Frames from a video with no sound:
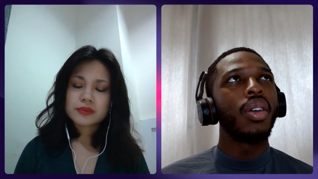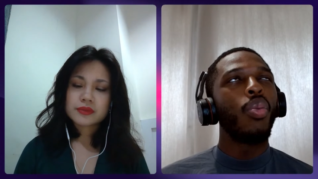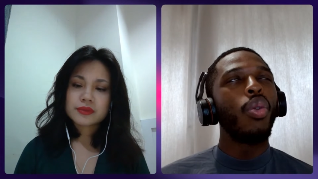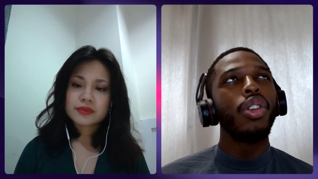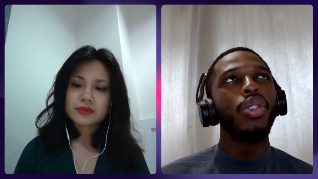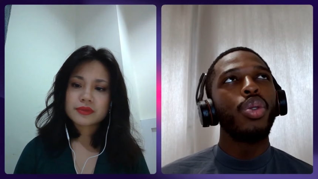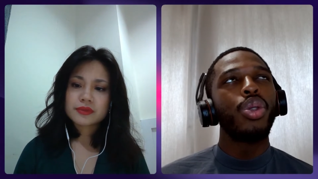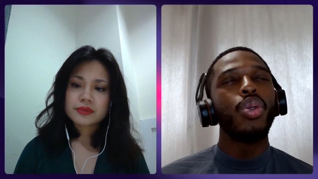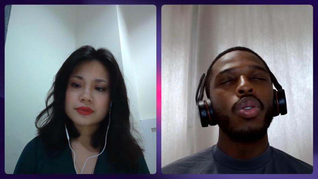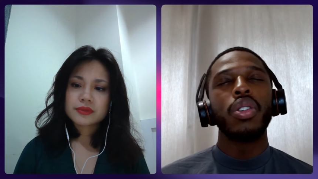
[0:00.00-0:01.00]
Speaker 1: what are your
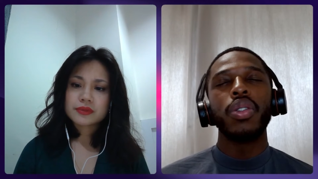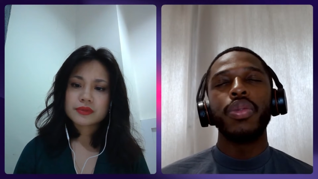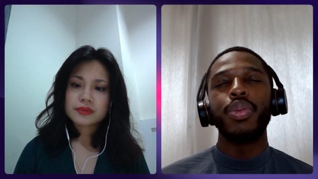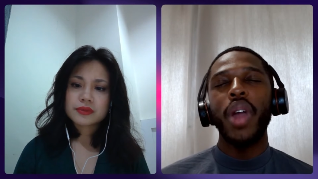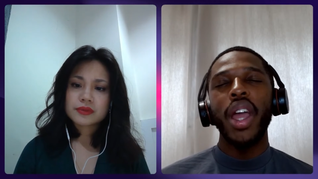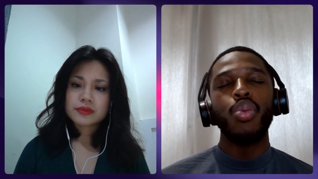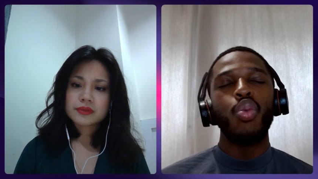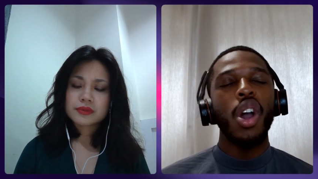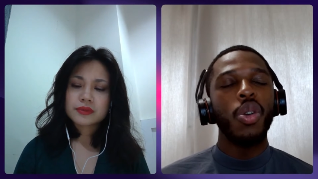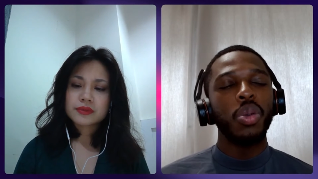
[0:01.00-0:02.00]
thoughts of where the
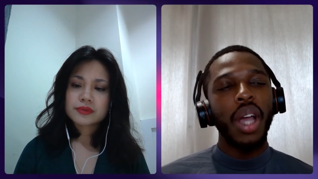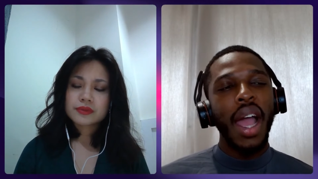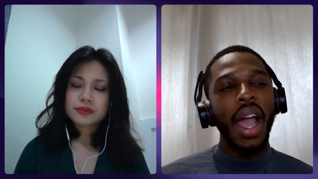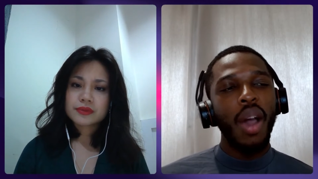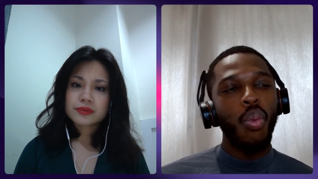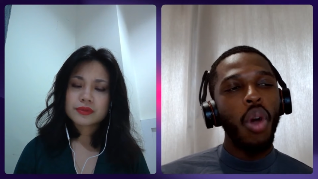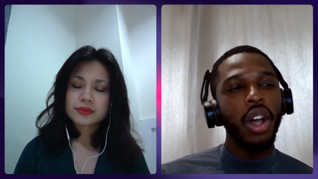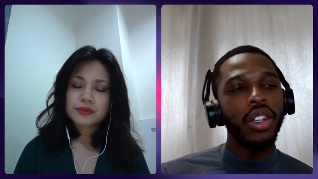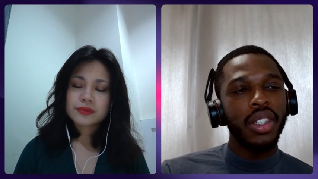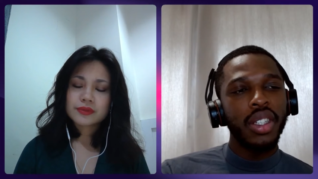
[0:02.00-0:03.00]
world
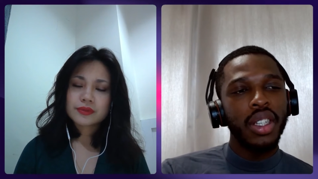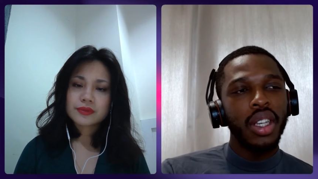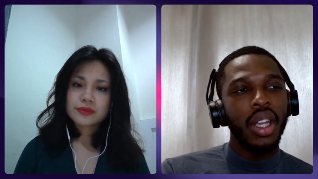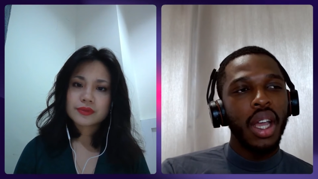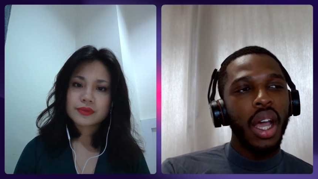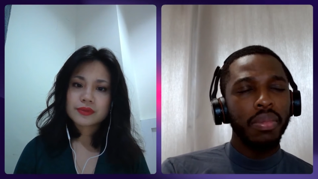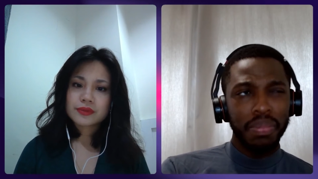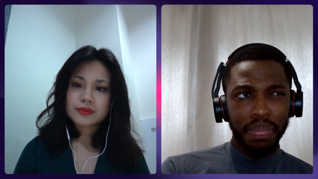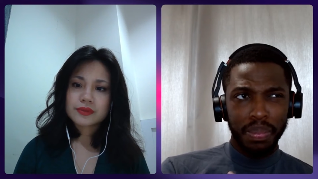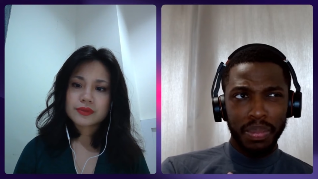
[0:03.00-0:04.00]
was,
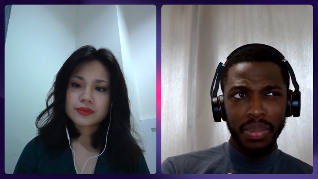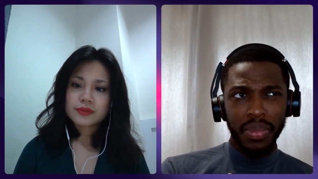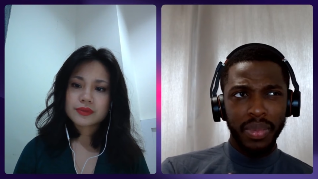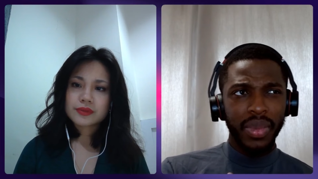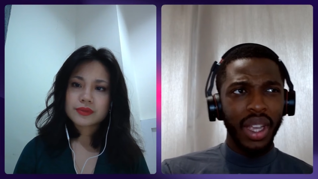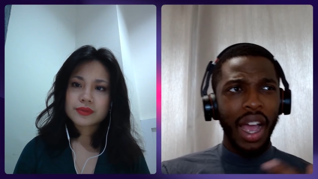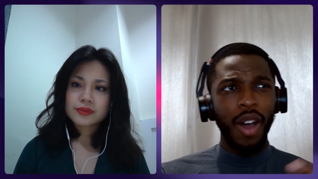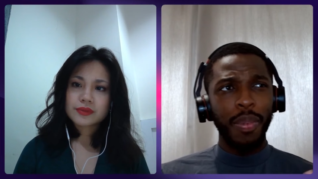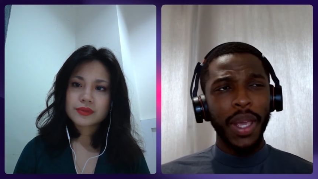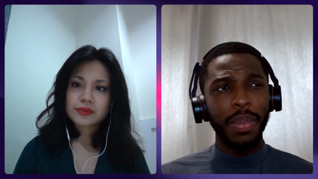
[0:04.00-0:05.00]

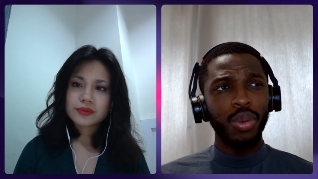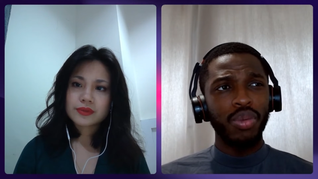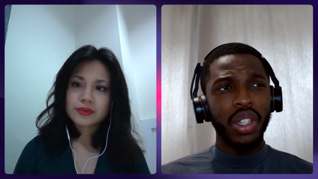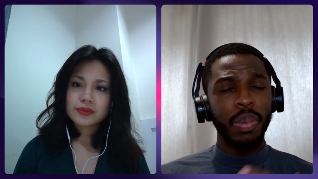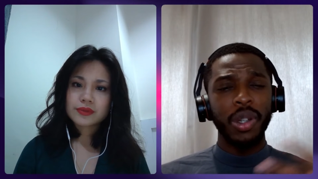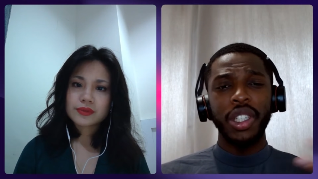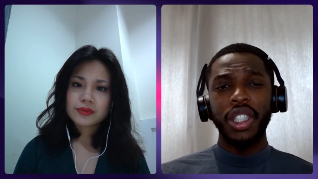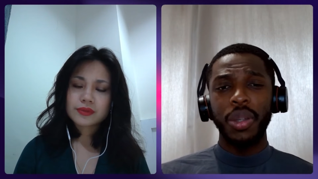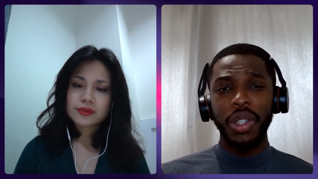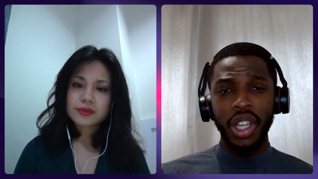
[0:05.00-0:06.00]
how people responded
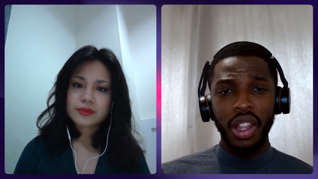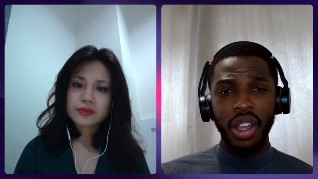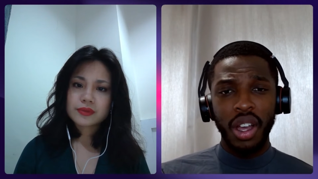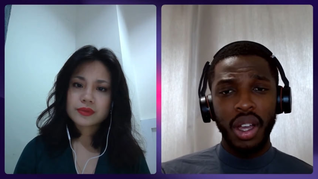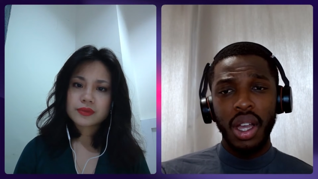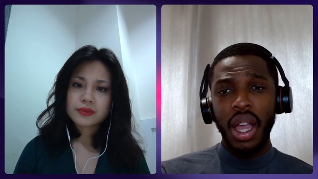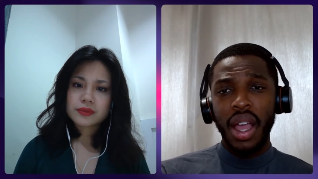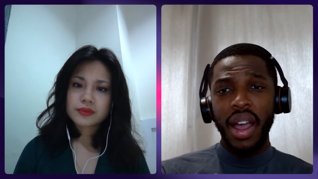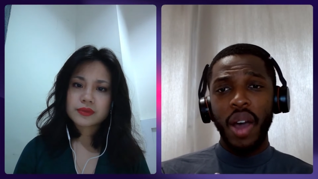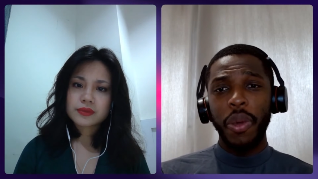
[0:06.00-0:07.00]
to each other,
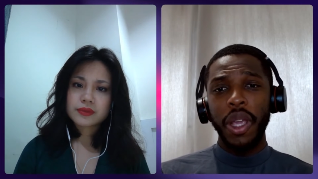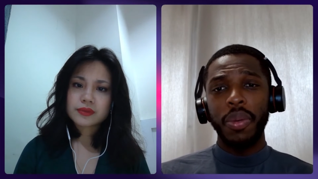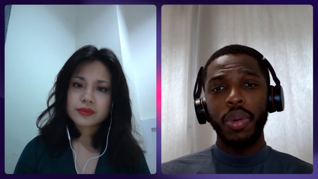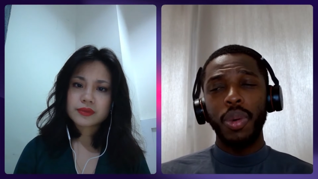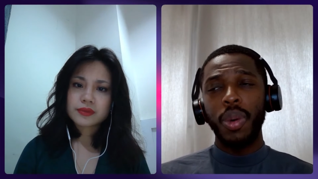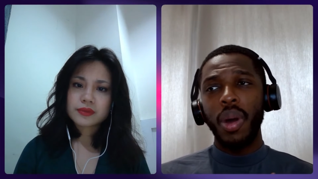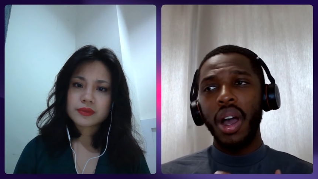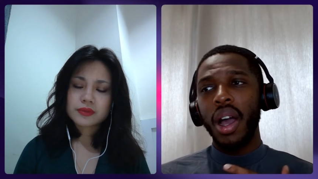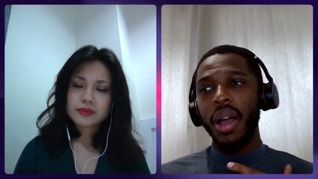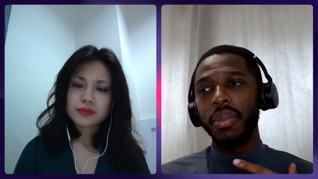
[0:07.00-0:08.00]
how people
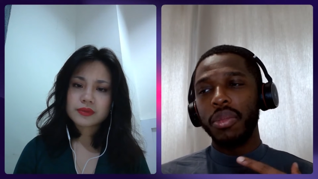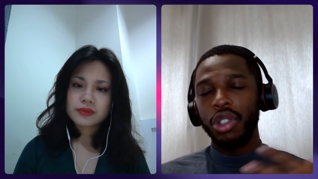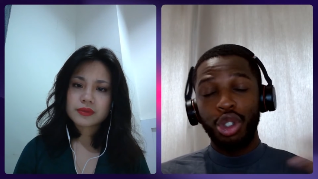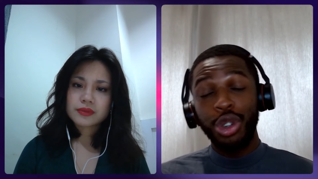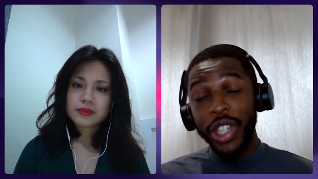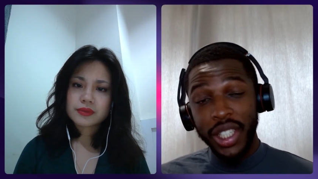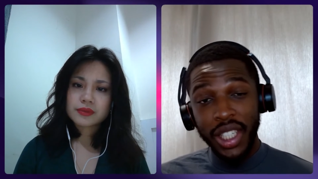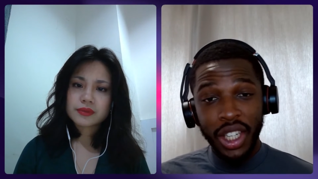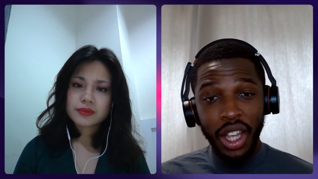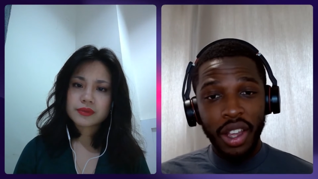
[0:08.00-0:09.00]
um, treat
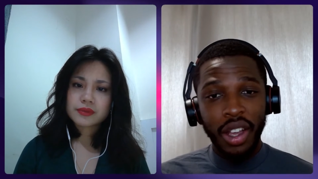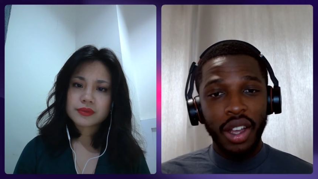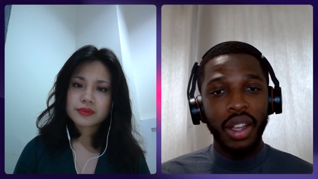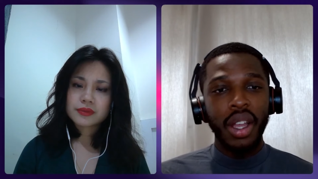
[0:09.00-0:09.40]
each other,